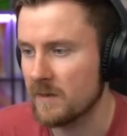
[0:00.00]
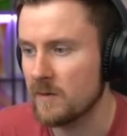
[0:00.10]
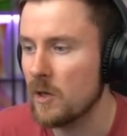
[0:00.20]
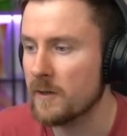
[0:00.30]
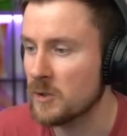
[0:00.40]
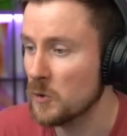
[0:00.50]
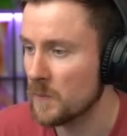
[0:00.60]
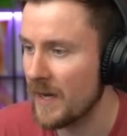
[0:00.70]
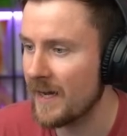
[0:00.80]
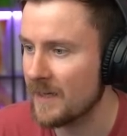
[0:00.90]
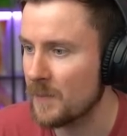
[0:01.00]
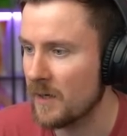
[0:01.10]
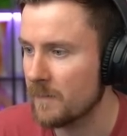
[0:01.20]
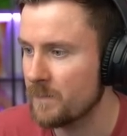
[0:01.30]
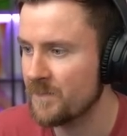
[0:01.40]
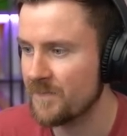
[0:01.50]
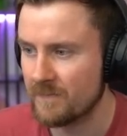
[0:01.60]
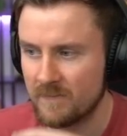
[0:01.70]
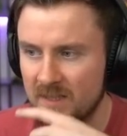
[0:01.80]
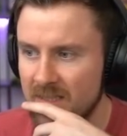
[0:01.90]
not too bad, but
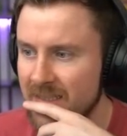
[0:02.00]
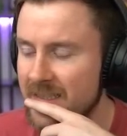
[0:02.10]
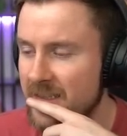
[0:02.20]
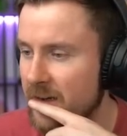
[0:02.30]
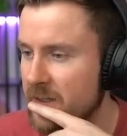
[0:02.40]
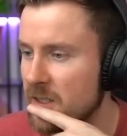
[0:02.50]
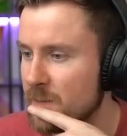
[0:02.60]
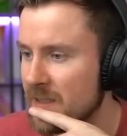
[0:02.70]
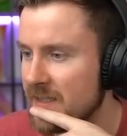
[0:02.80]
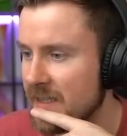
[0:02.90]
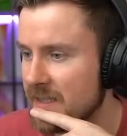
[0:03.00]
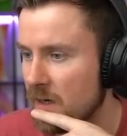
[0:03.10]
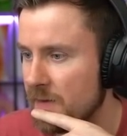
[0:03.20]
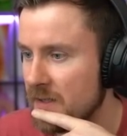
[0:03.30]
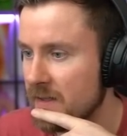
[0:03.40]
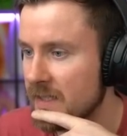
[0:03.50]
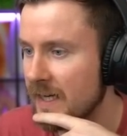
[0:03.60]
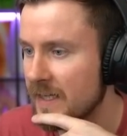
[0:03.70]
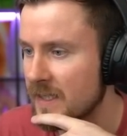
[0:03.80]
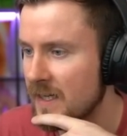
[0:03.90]
it's not going to be a six star thing in the
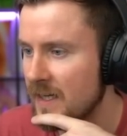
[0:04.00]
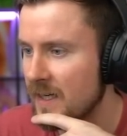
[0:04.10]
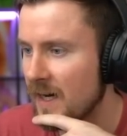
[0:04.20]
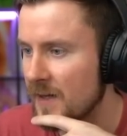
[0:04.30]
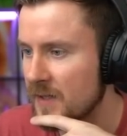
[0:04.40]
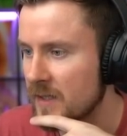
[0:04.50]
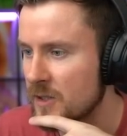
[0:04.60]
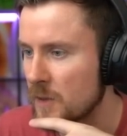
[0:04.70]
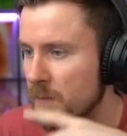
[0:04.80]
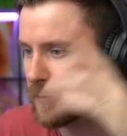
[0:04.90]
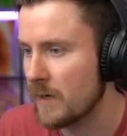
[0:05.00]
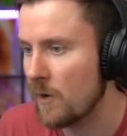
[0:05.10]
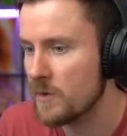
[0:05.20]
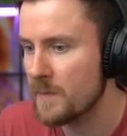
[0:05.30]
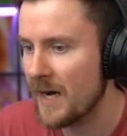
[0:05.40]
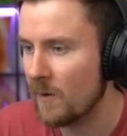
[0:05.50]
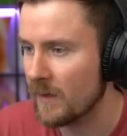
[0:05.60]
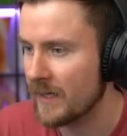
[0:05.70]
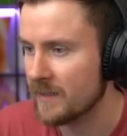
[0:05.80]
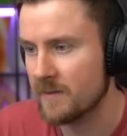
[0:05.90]
end. I think it should be around about,
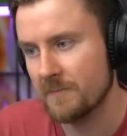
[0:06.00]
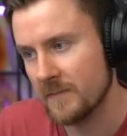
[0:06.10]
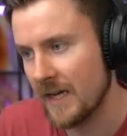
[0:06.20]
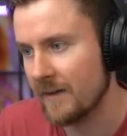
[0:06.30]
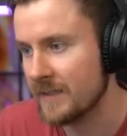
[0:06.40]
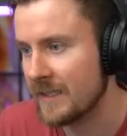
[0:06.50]
like... Yeah, he